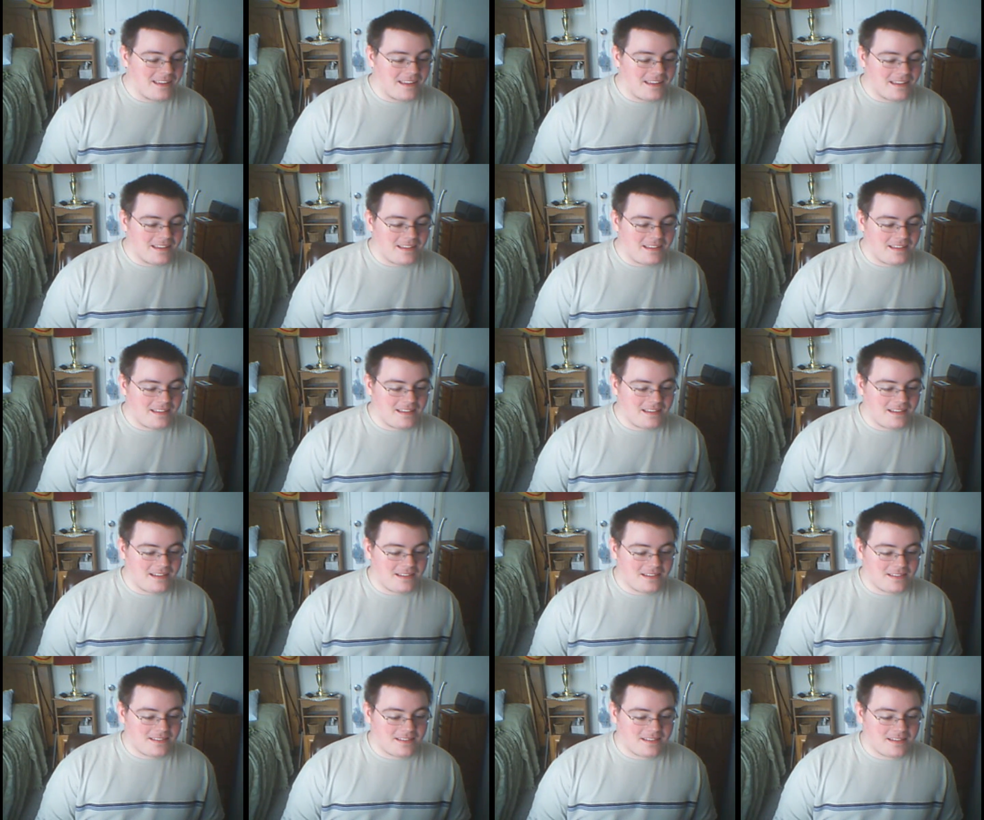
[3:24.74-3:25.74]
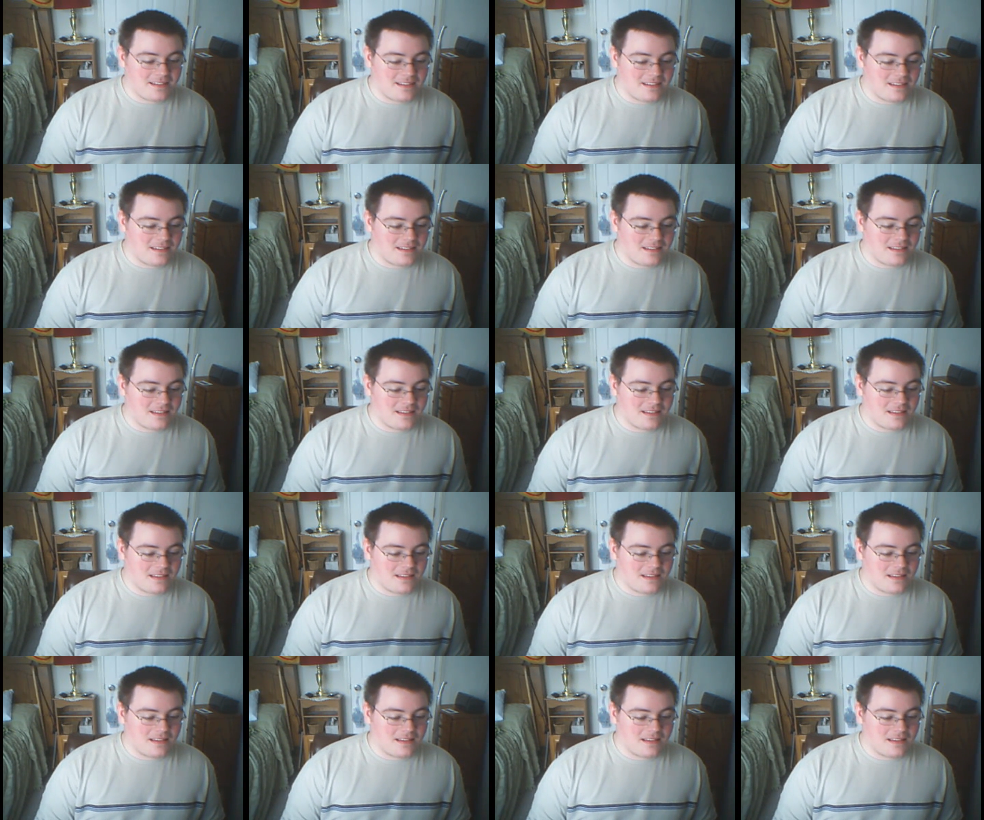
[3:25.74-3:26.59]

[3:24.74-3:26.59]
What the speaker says: No one is speaking in this clip.